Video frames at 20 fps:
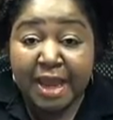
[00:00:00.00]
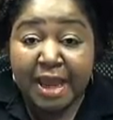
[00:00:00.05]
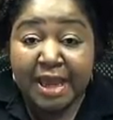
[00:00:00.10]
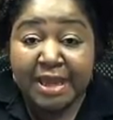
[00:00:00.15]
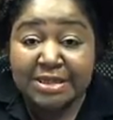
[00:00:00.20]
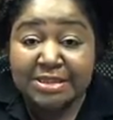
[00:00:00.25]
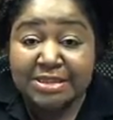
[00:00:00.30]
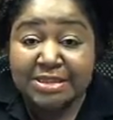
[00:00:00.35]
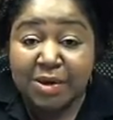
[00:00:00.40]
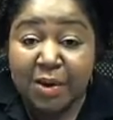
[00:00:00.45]

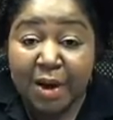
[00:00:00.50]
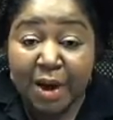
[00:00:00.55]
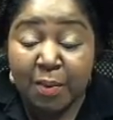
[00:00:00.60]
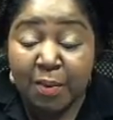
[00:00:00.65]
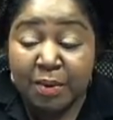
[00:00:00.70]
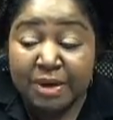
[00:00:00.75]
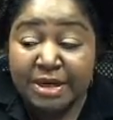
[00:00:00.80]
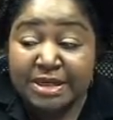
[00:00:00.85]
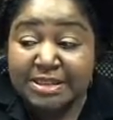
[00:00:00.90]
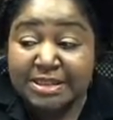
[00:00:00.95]
And so I
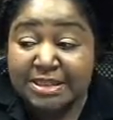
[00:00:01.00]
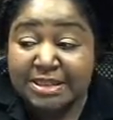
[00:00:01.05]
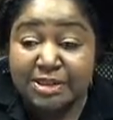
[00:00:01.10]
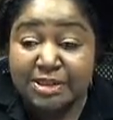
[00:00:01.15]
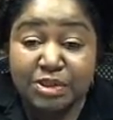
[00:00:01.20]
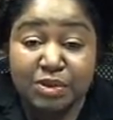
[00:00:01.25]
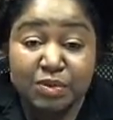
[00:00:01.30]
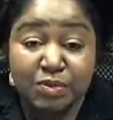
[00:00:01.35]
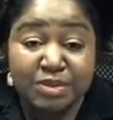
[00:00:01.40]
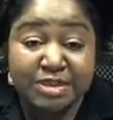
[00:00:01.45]
wanted to
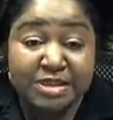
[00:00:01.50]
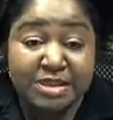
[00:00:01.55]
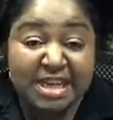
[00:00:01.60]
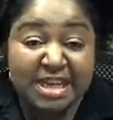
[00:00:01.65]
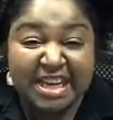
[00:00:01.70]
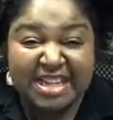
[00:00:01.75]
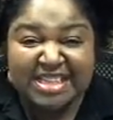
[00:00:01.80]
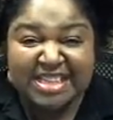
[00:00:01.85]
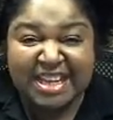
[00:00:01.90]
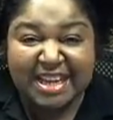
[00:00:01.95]
use
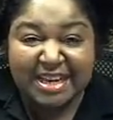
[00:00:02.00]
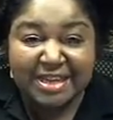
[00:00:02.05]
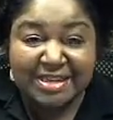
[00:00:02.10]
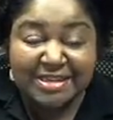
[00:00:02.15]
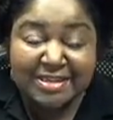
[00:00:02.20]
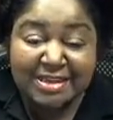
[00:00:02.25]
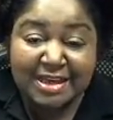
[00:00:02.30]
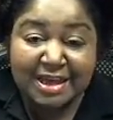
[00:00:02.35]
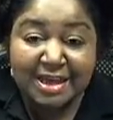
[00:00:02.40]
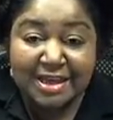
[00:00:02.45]
next, like I
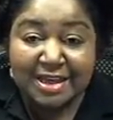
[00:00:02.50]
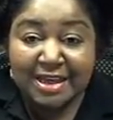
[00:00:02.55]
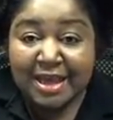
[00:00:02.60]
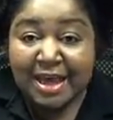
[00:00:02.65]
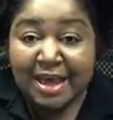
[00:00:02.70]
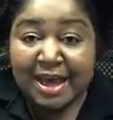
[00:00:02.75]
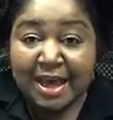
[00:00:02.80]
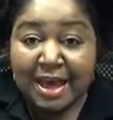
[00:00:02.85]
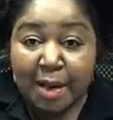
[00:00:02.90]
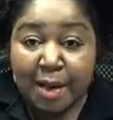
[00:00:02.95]
said,
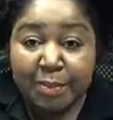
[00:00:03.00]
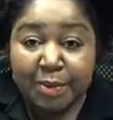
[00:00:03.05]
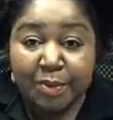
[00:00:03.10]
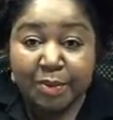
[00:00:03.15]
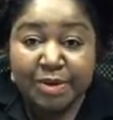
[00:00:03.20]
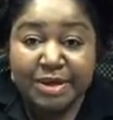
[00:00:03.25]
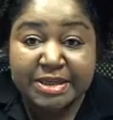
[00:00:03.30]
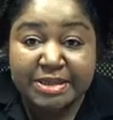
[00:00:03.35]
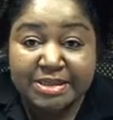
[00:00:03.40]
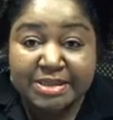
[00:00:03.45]
couple of
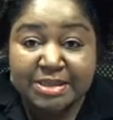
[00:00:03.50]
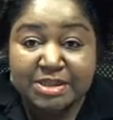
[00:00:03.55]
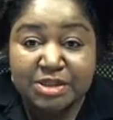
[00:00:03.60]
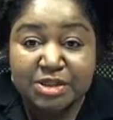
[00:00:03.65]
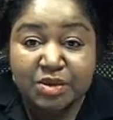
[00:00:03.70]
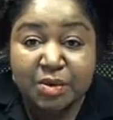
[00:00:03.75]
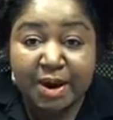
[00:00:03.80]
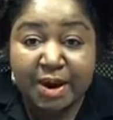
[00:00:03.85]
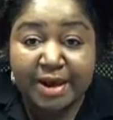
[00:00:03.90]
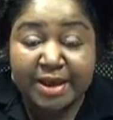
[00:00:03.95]
weeks to
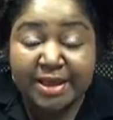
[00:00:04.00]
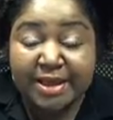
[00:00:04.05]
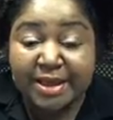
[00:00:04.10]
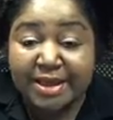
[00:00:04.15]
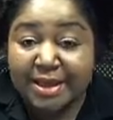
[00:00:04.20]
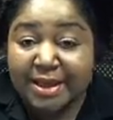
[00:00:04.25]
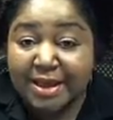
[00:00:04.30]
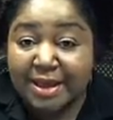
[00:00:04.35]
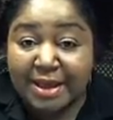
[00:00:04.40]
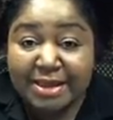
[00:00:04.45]
try to get
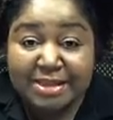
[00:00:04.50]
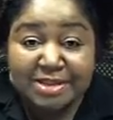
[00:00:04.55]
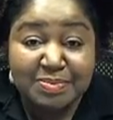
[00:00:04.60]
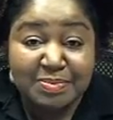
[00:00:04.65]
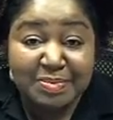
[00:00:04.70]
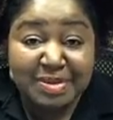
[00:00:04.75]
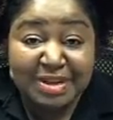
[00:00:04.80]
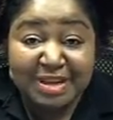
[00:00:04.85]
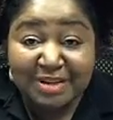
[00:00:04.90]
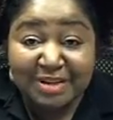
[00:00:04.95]
in as
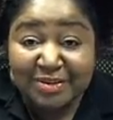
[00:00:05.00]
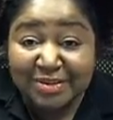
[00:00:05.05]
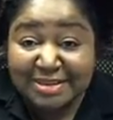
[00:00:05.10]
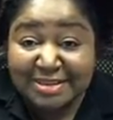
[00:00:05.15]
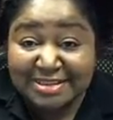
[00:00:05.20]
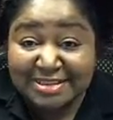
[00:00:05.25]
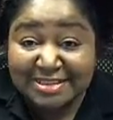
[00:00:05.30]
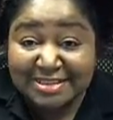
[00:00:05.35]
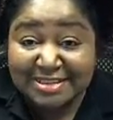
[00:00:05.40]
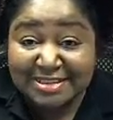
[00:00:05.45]
many
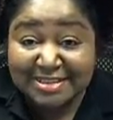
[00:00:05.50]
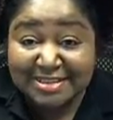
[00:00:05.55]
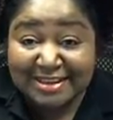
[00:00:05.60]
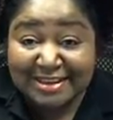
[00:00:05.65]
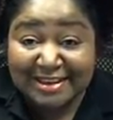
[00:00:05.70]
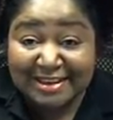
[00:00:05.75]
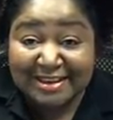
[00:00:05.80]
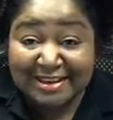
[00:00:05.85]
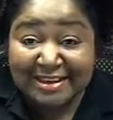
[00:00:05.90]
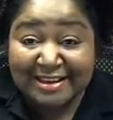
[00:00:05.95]
questions as I
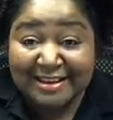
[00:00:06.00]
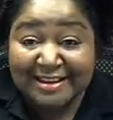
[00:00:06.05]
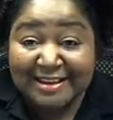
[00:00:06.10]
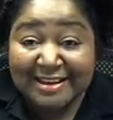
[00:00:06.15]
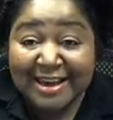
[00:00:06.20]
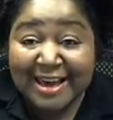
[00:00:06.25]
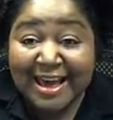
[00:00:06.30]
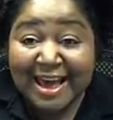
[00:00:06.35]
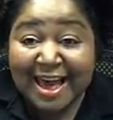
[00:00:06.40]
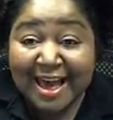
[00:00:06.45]
can,
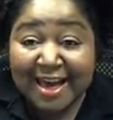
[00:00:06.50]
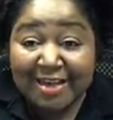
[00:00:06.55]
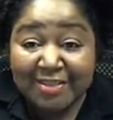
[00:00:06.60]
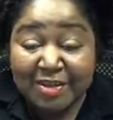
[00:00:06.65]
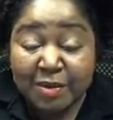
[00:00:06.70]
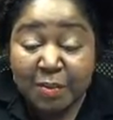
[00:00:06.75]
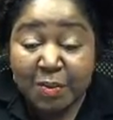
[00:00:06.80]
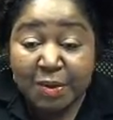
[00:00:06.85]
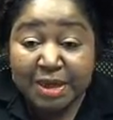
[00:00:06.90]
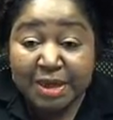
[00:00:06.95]
and
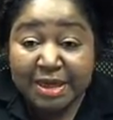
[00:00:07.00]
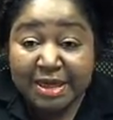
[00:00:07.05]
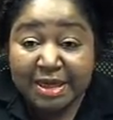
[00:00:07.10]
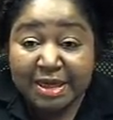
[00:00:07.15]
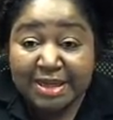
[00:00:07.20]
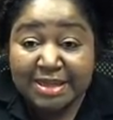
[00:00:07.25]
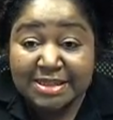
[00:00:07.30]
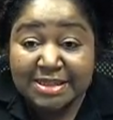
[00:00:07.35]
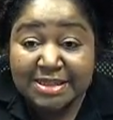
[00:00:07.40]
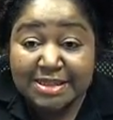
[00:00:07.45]
then we're going to
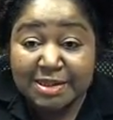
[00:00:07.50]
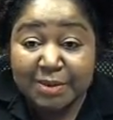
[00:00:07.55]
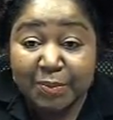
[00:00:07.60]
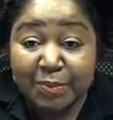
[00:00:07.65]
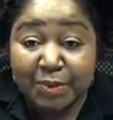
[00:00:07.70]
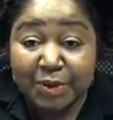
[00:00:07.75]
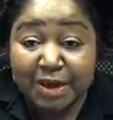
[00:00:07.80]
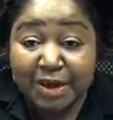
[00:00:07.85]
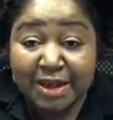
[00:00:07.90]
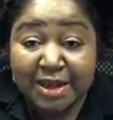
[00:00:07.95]
get into the
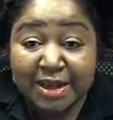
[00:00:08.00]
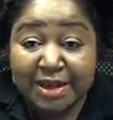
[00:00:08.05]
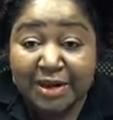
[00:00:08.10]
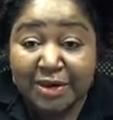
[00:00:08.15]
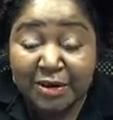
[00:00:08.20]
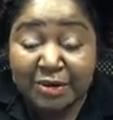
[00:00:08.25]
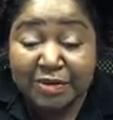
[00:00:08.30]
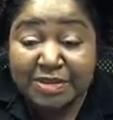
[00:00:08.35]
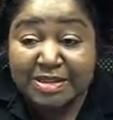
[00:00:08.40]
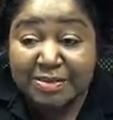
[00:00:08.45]
book. And I
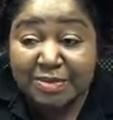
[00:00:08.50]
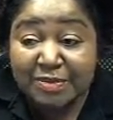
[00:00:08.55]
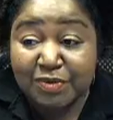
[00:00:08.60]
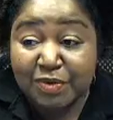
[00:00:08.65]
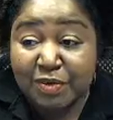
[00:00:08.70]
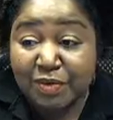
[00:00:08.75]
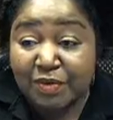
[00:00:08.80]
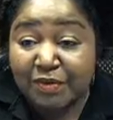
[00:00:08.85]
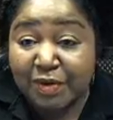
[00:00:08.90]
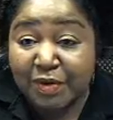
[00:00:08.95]
know some of
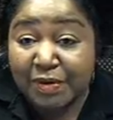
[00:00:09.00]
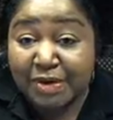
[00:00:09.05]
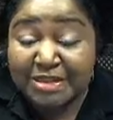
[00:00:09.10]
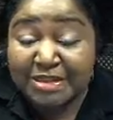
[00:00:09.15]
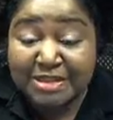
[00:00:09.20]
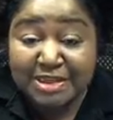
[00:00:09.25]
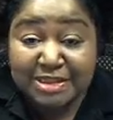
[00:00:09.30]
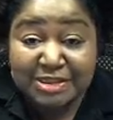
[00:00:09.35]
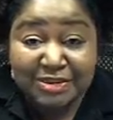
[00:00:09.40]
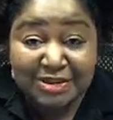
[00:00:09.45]
you have already
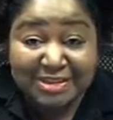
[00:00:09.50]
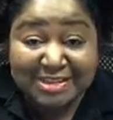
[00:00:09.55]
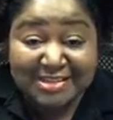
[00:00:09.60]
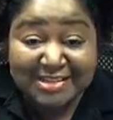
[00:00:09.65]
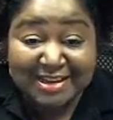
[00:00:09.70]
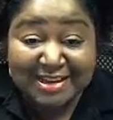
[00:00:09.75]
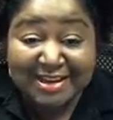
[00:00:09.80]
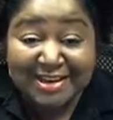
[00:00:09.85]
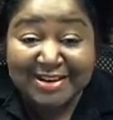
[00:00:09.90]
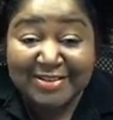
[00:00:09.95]
said you're
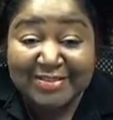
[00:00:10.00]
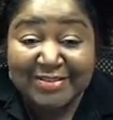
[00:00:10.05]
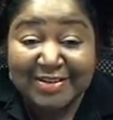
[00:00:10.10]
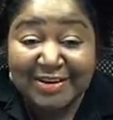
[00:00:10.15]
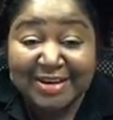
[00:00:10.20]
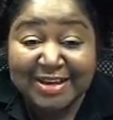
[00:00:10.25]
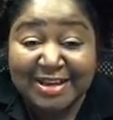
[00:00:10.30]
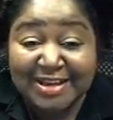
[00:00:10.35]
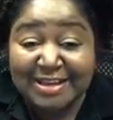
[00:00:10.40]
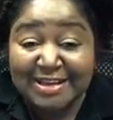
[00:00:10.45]
excited
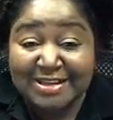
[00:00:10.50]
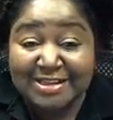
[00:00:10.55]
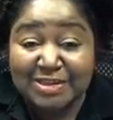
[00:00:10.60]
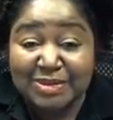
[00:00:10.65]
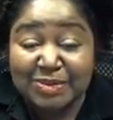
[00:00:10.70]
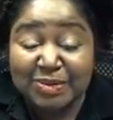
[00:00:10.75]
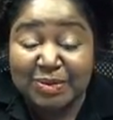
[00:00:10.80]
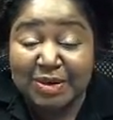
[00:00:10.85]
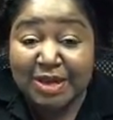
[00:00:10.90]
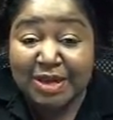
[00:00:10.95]
about getting
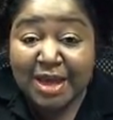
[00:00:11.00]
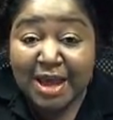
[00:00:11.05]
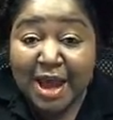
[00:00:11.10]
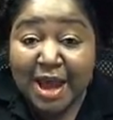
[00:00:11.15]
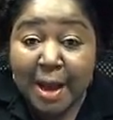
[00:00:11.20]
into it.